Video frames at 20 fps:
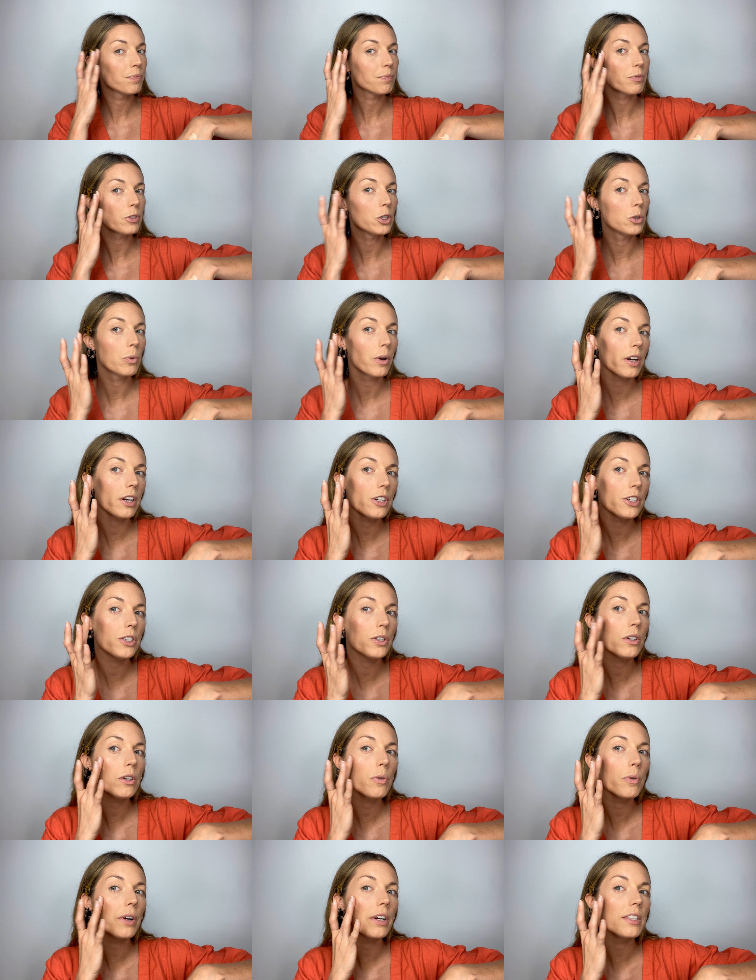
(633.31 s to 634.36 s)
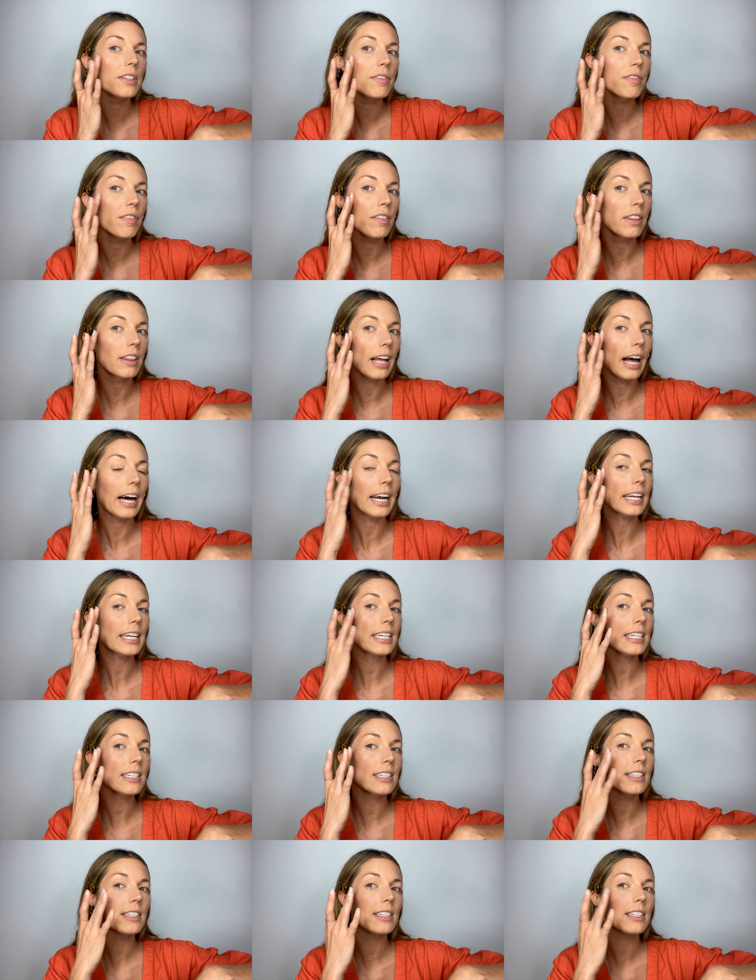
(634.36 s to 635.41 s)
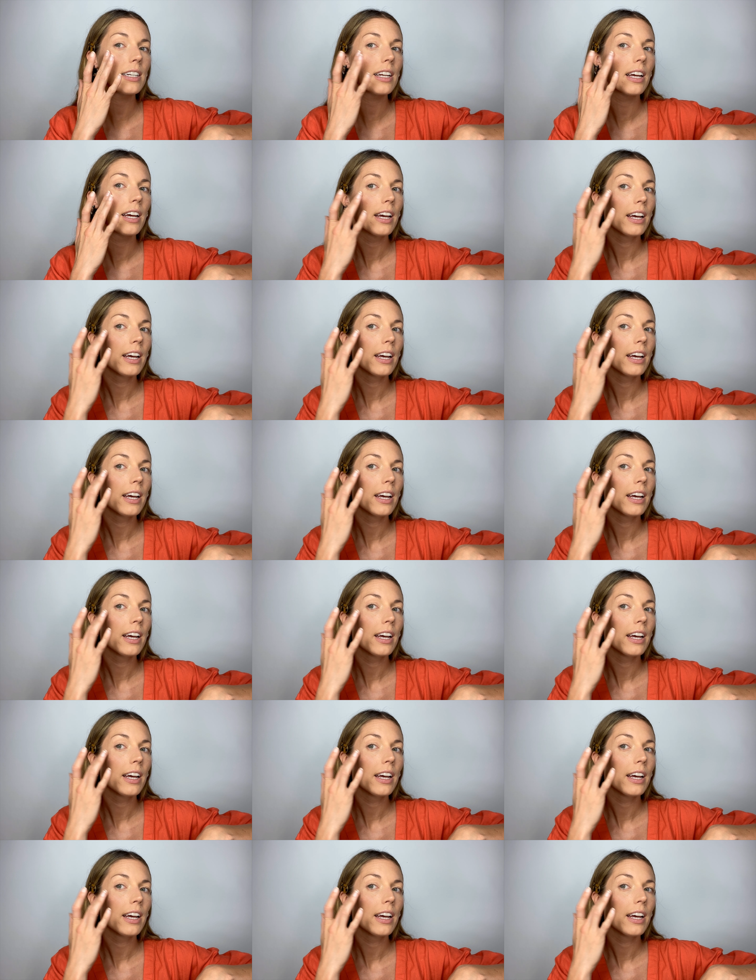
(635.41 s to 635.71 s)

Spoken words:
You want to do it where it's flattest,